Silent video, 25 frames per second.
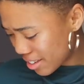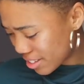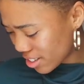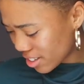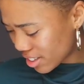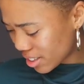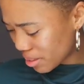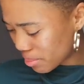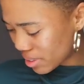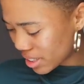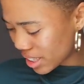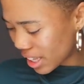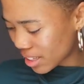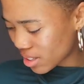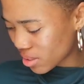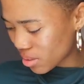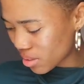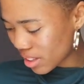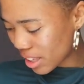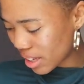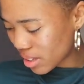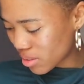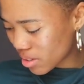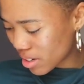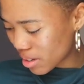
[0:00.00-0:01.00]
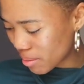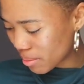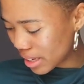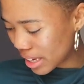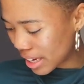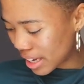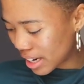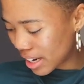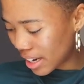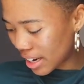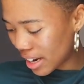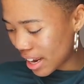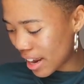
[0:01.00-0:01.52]
Right, but that's that's what I'm
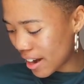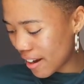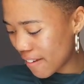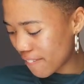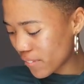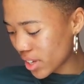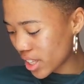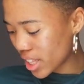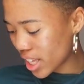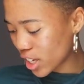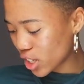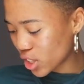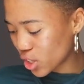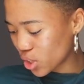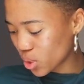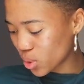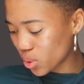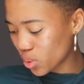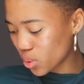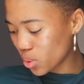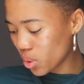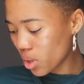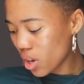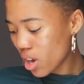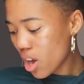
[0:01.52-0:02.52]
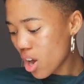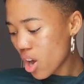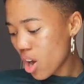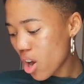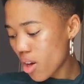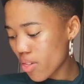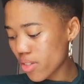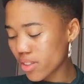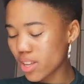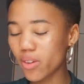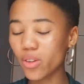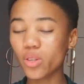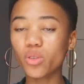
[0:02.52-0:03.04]
getting. And I feel like you
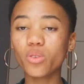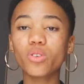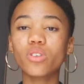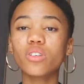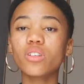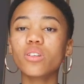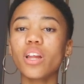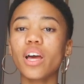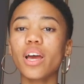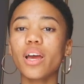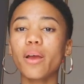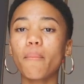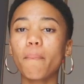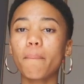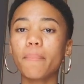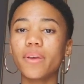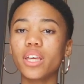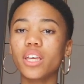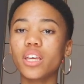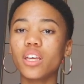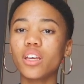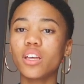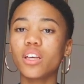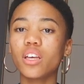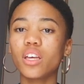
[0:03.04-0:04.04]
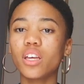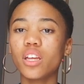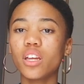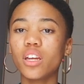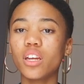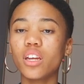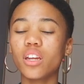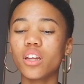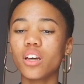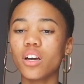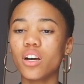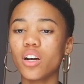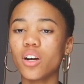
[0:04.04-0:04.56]
you could like be
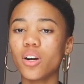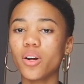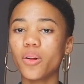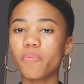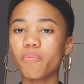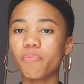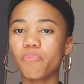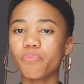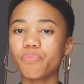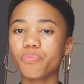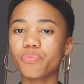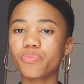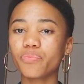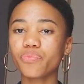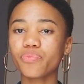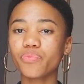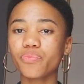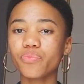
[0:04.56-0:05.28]
in um